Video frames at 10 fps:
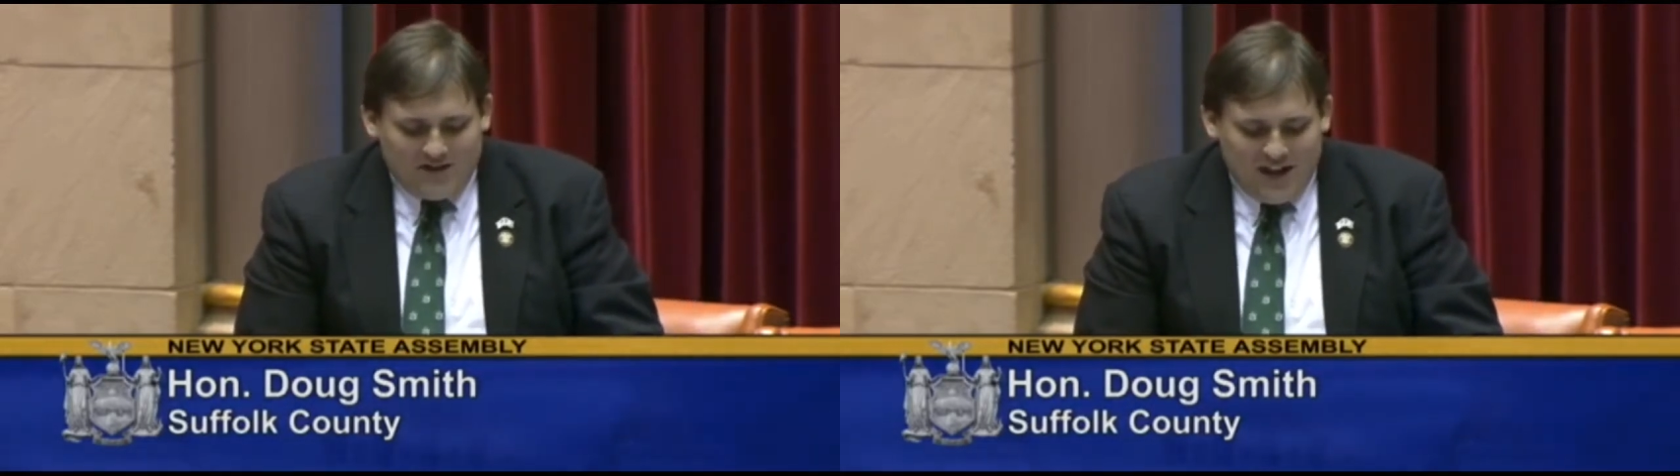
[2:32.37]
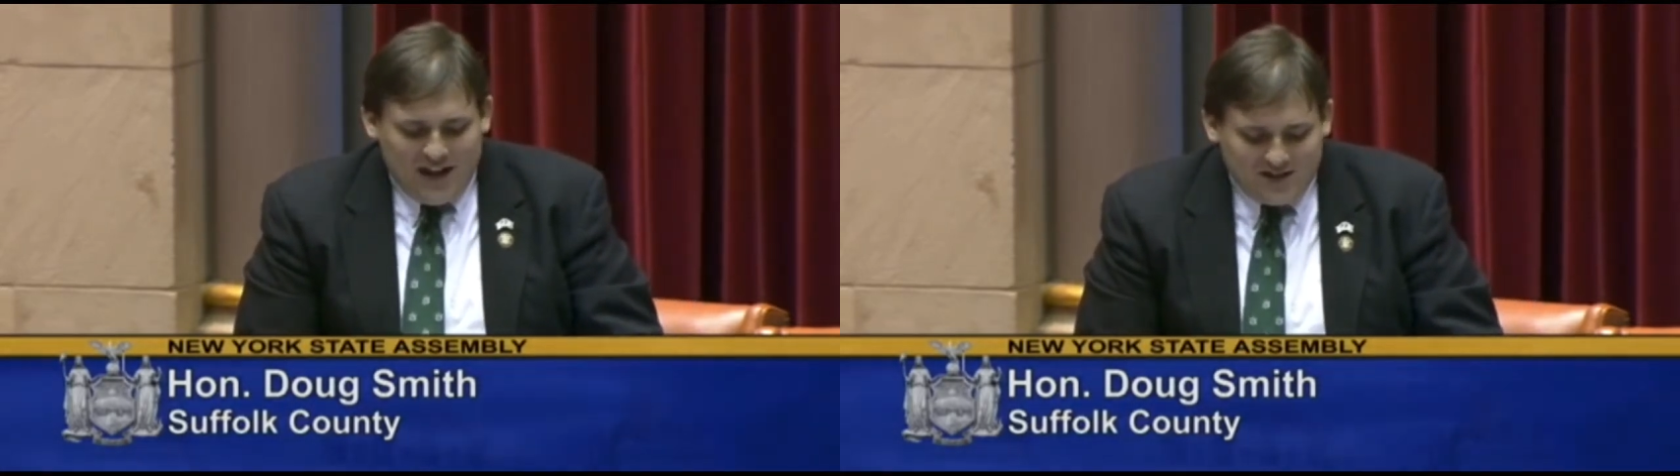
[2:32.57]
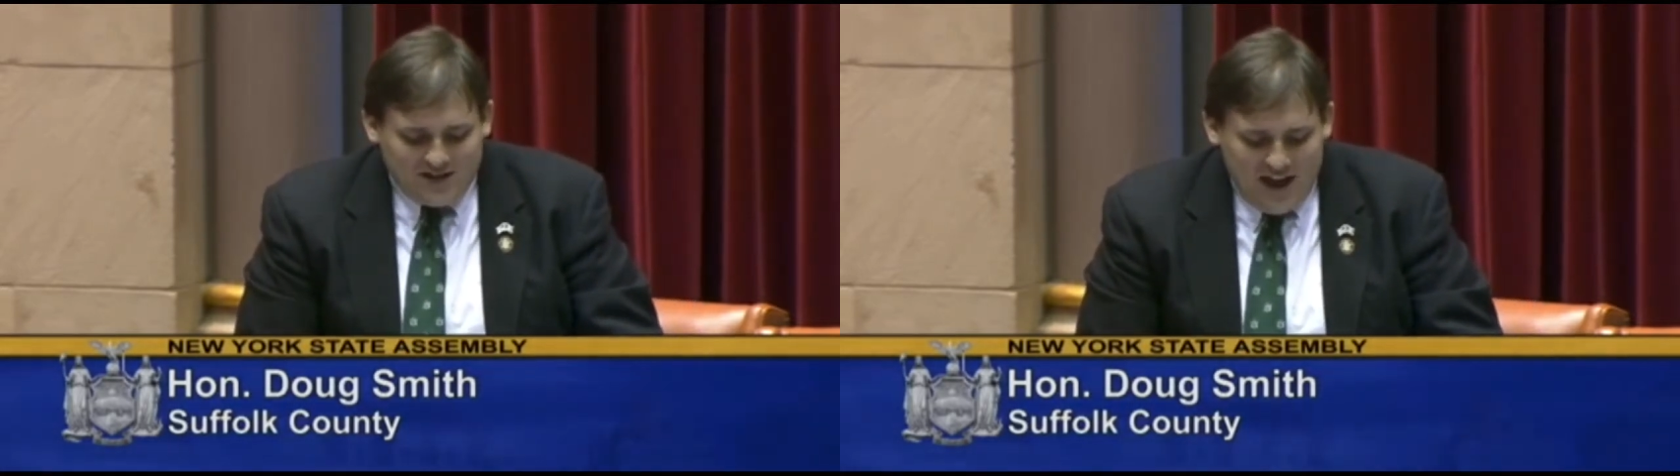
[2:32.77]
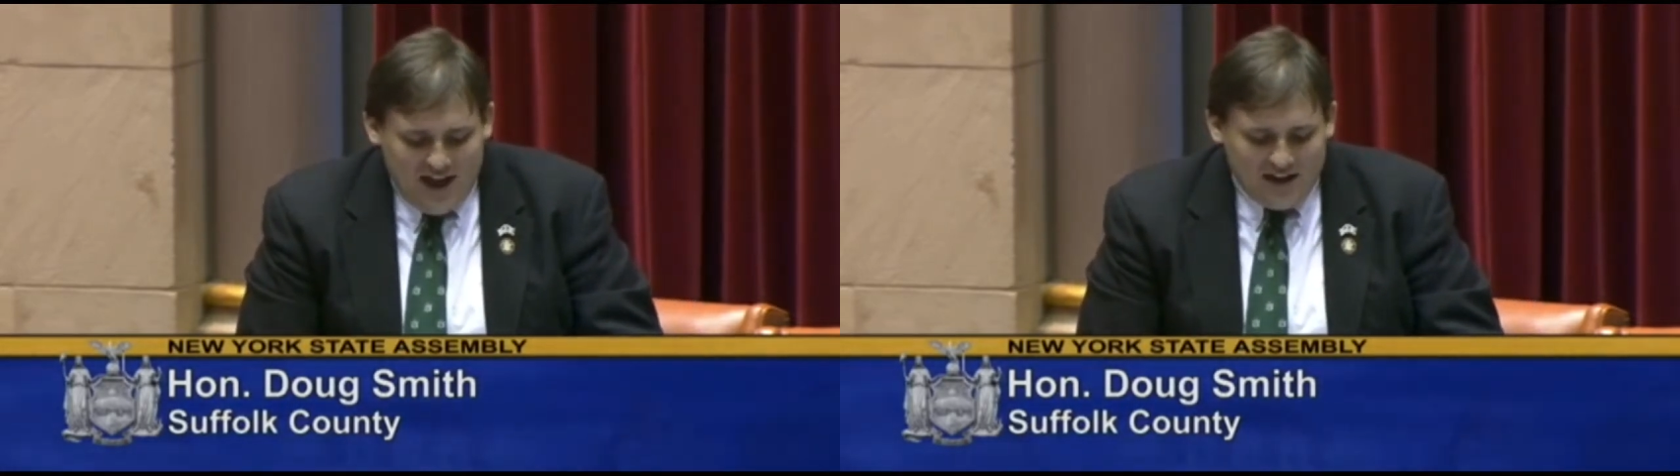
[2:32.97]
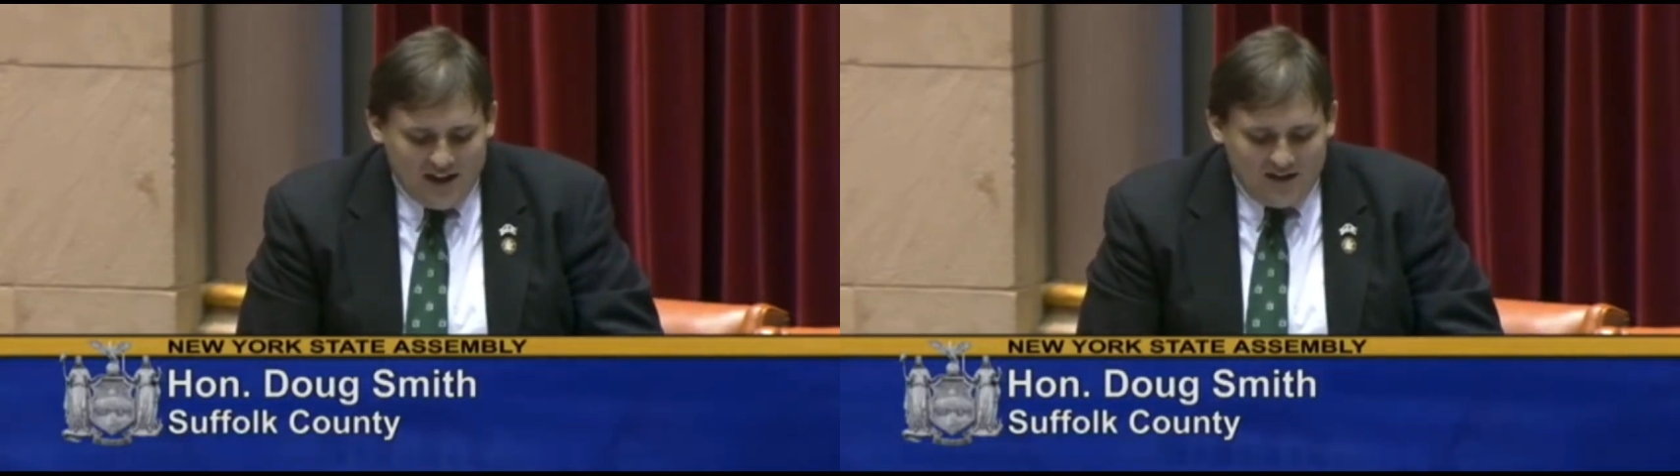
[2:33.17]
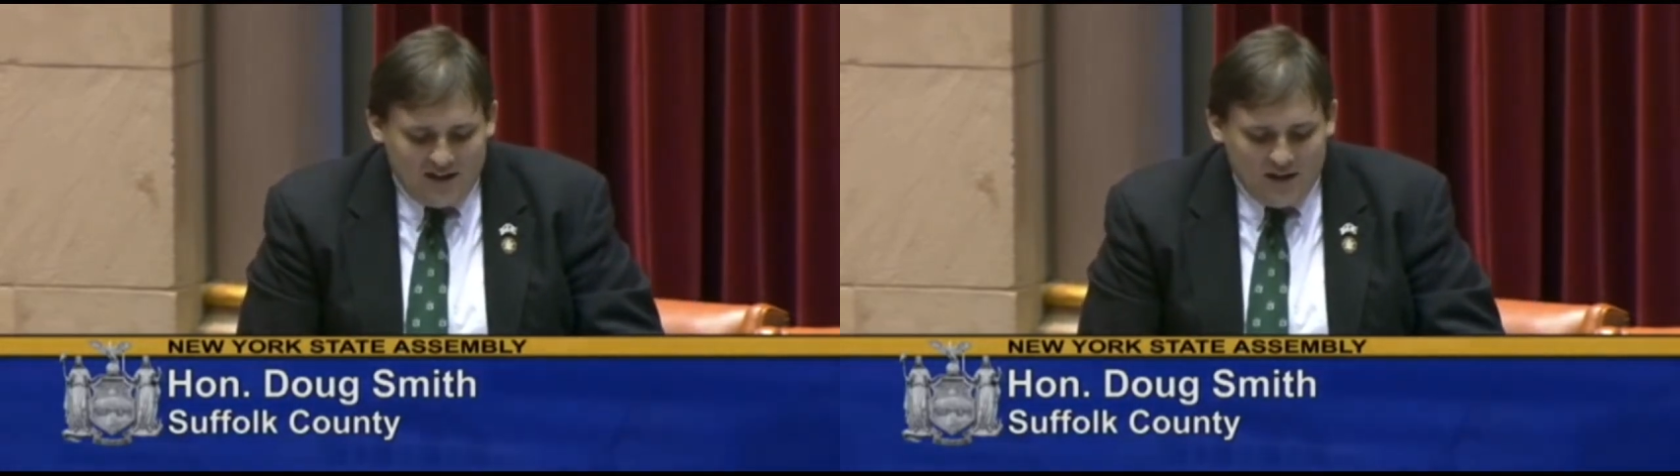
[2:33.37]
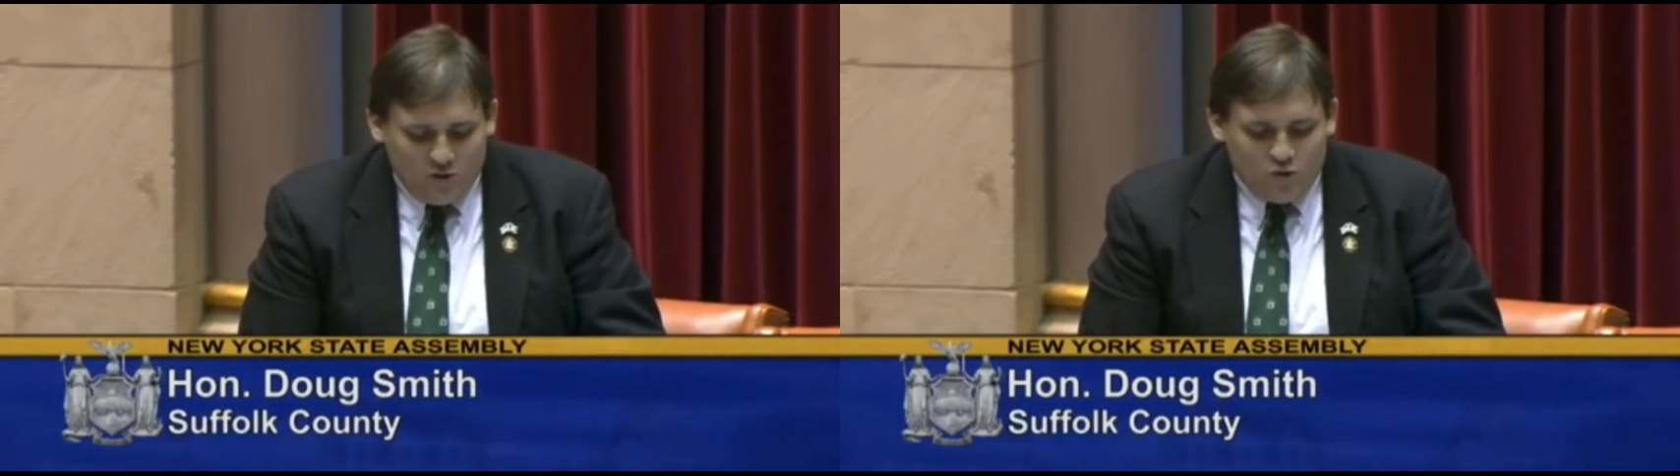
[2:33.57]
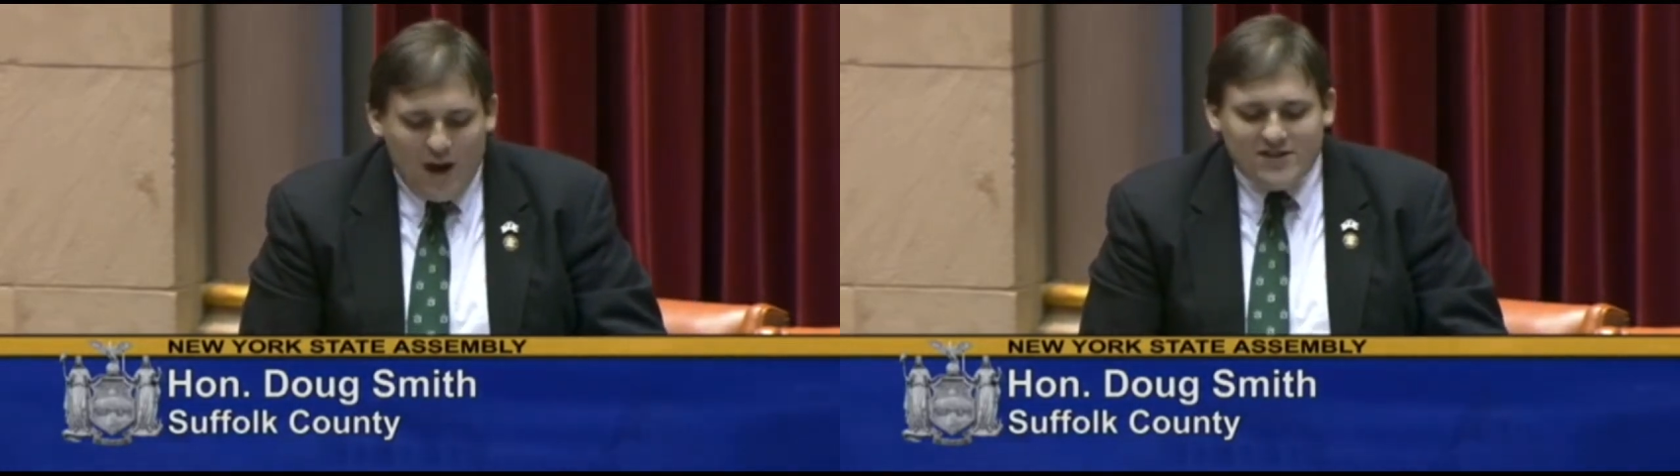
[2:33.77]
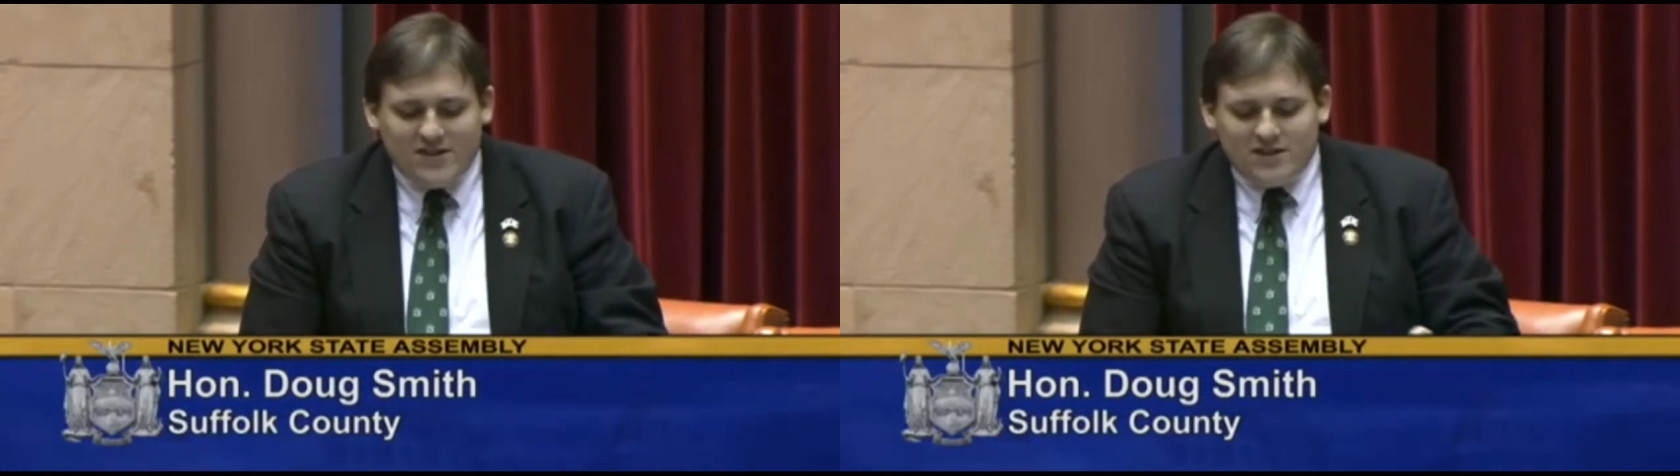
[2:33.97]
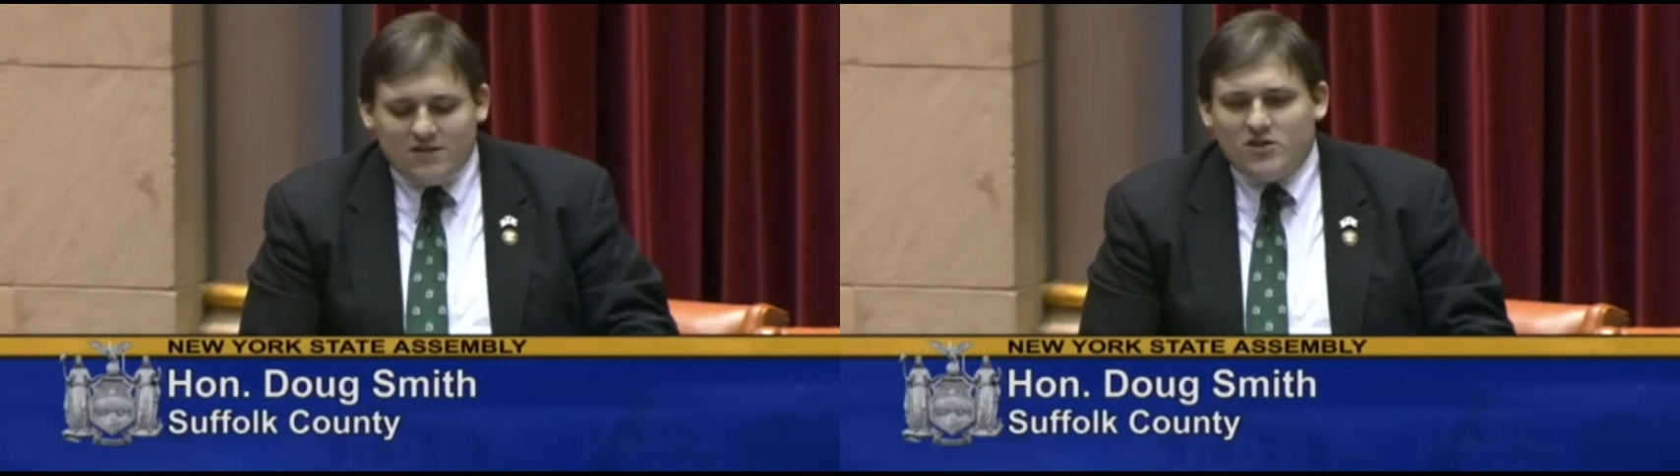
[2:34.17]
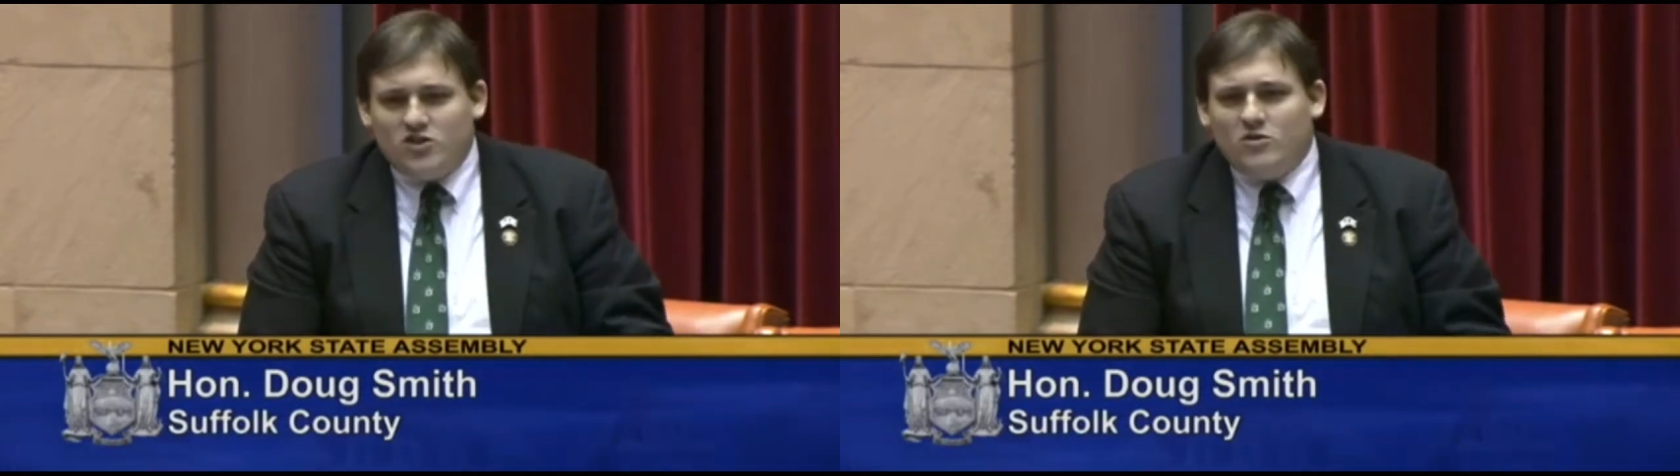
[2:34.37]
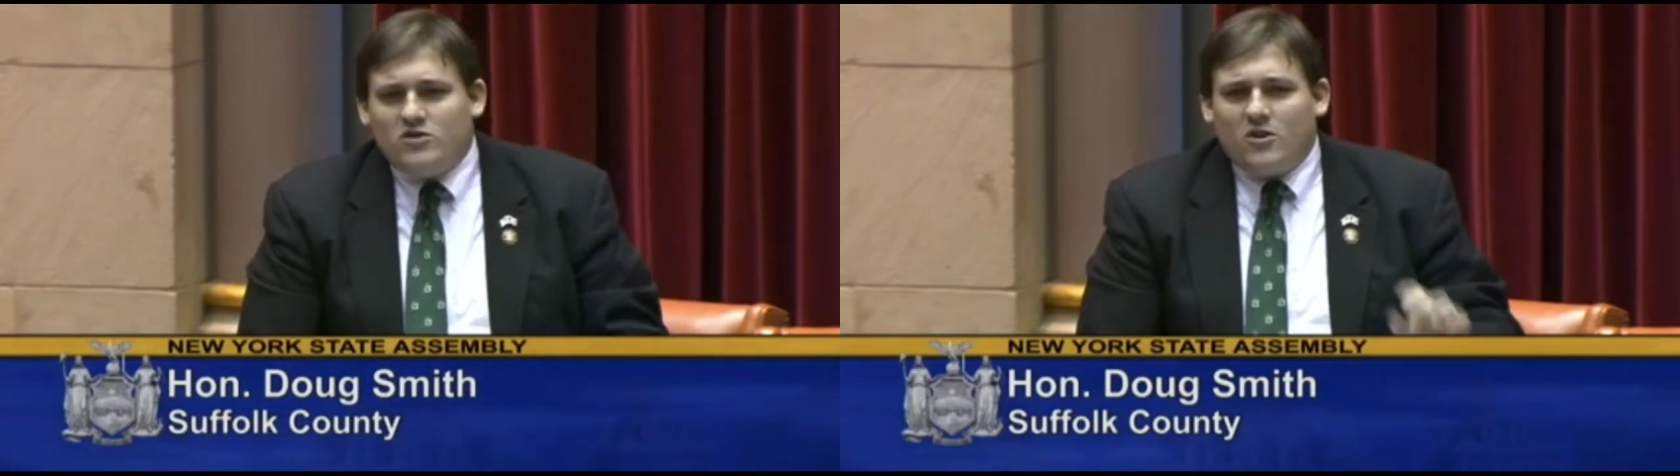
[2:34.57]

states that the residence of a student,